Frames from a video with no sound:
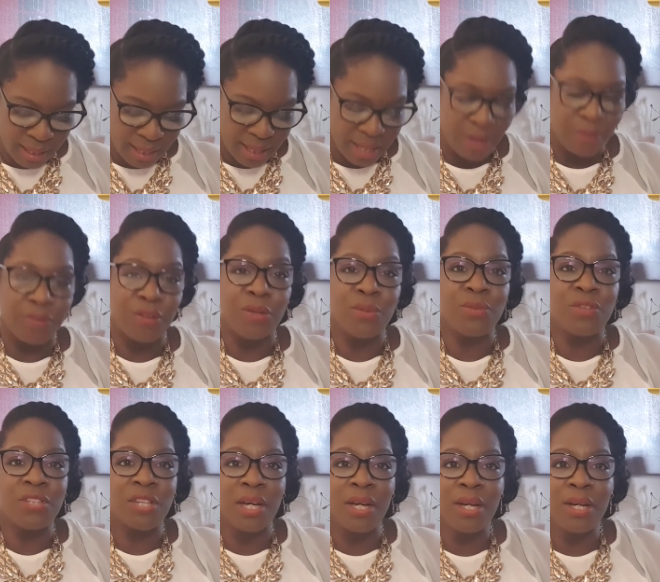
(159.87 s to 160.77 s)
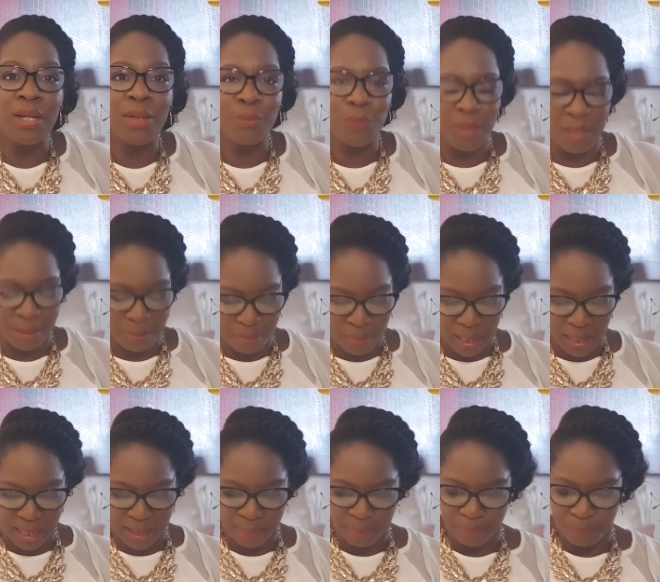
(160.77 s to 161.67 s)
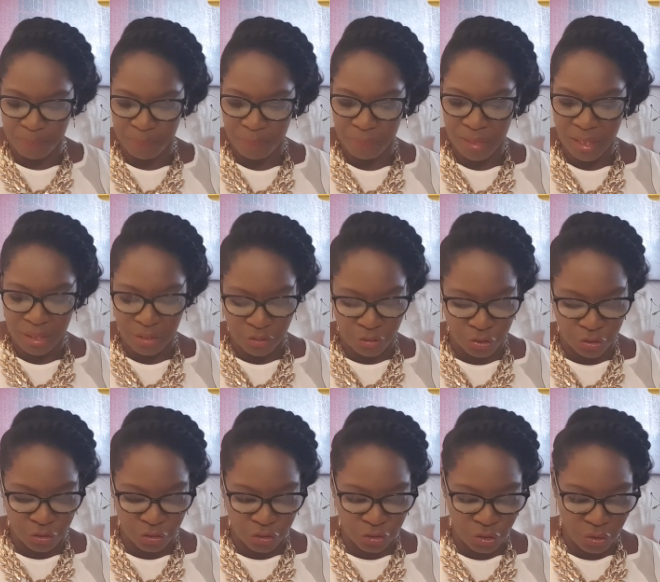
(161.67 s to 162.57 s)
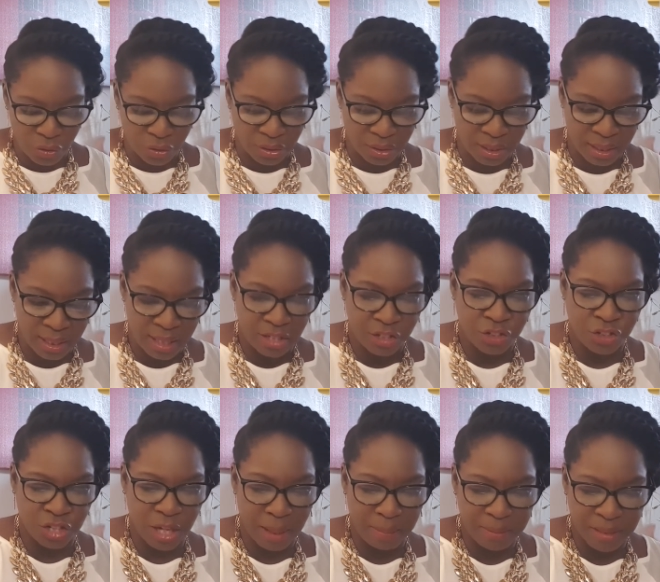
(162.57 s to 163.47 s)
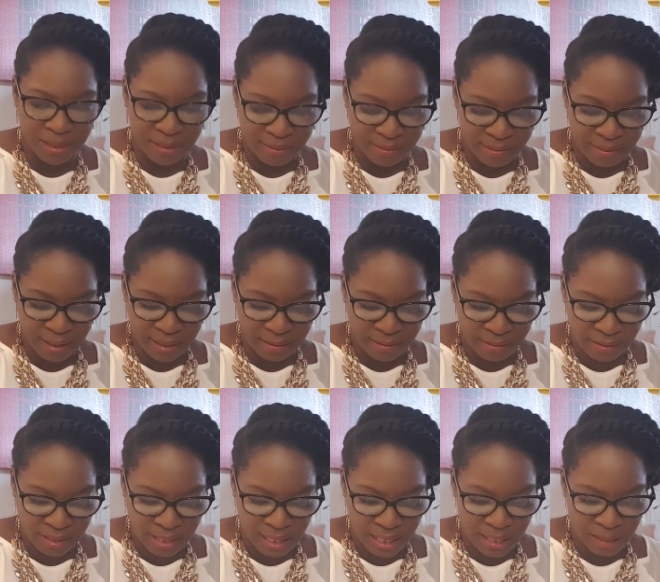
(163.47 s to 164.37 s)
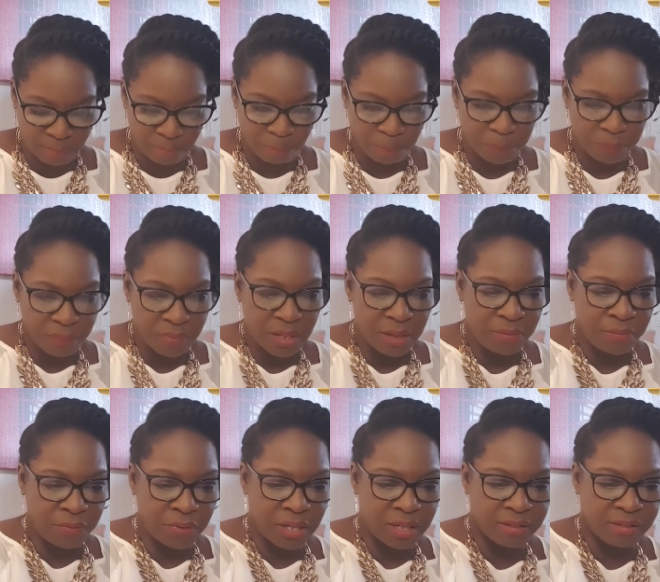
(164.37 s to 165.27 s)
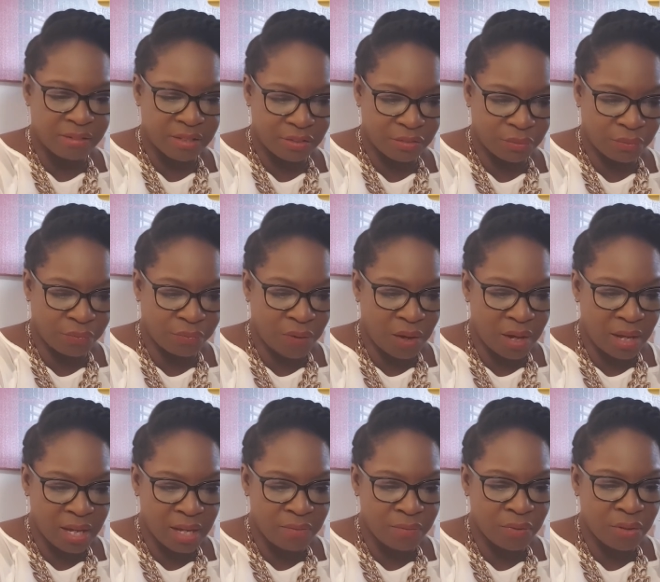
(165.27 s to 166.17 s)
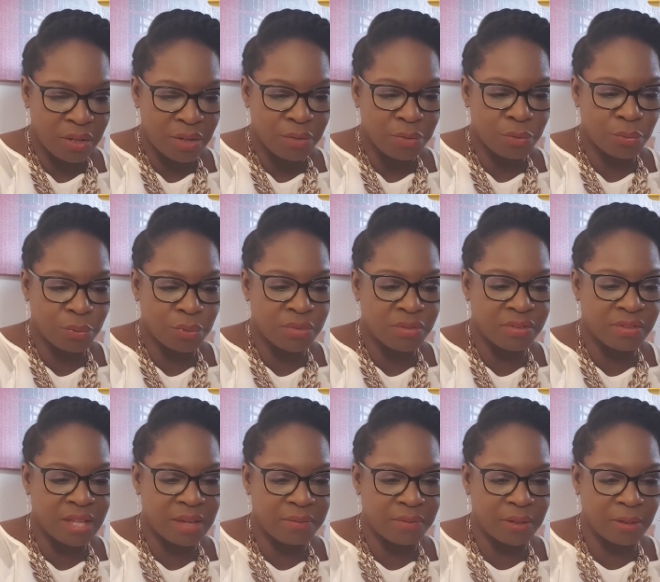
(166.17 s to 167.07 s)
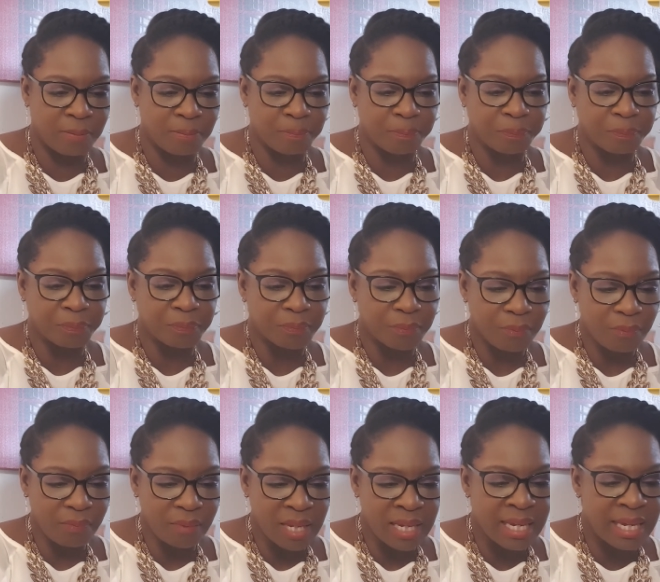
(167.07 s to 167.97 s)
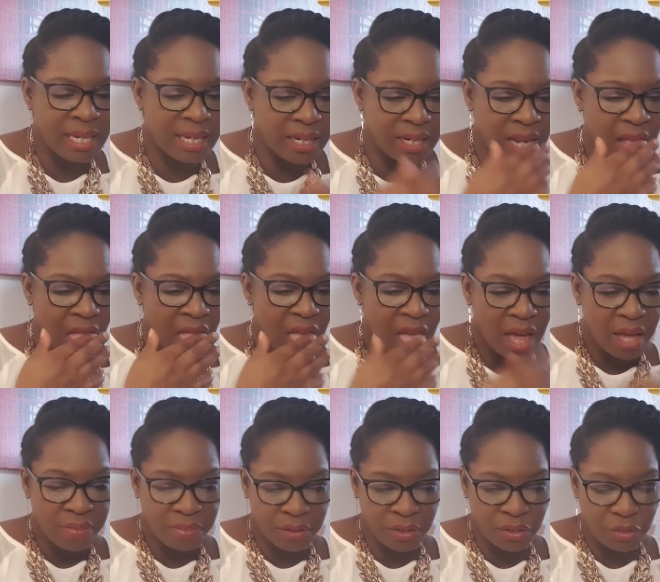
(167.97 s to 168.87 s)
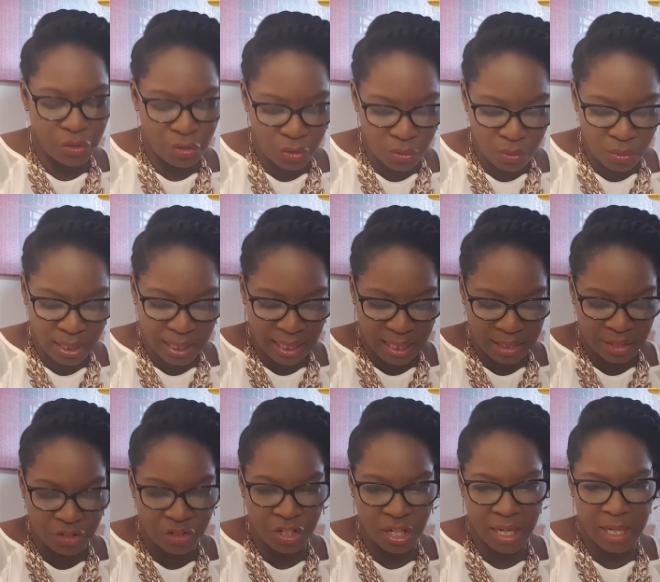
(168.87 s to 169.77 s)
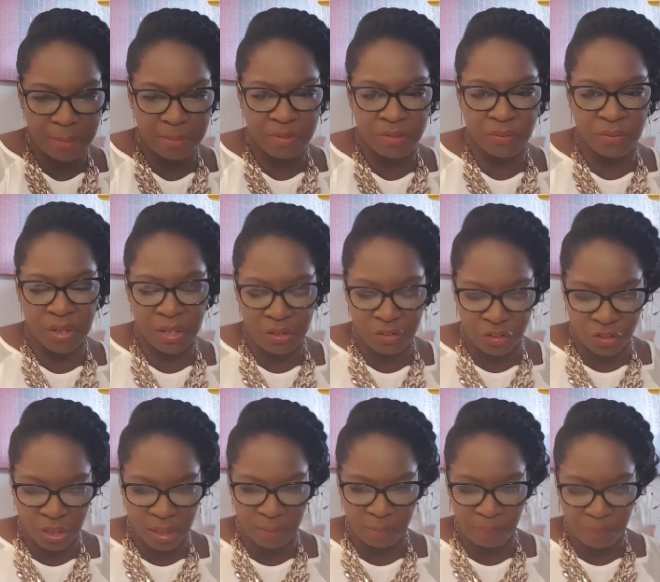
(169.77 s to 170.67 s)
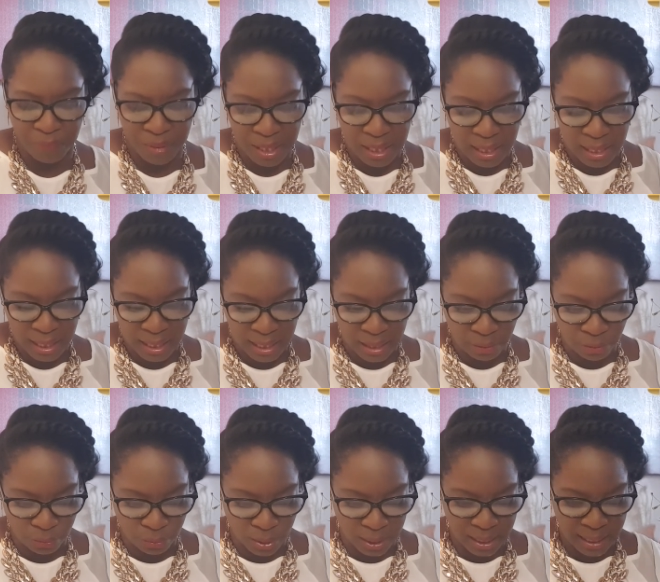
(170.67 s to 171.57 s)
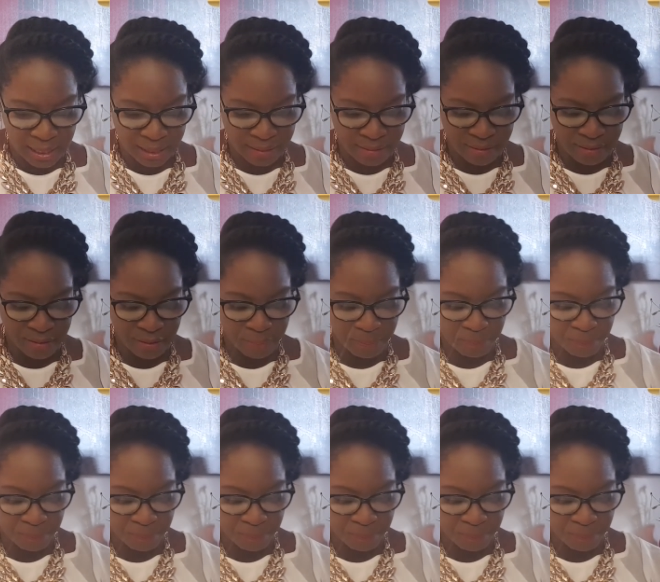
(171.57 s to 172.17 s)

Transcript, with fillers: If you turn with me to John chapter 16, verses 5 through 7, in the New King James Version, it reads,